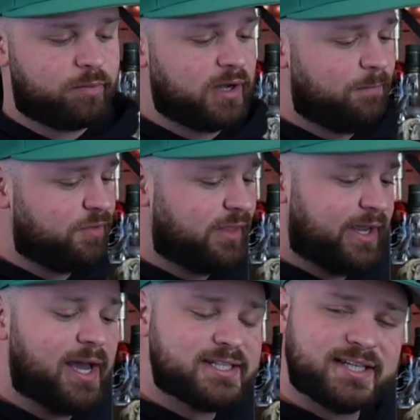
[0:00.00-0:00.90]
But
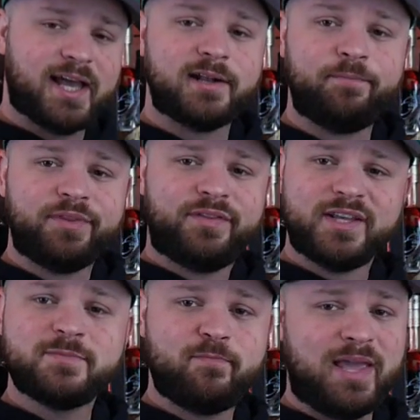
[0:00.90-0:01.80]
like I said,
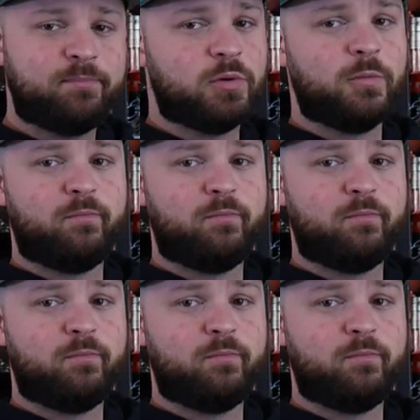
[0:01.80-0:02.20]
this maple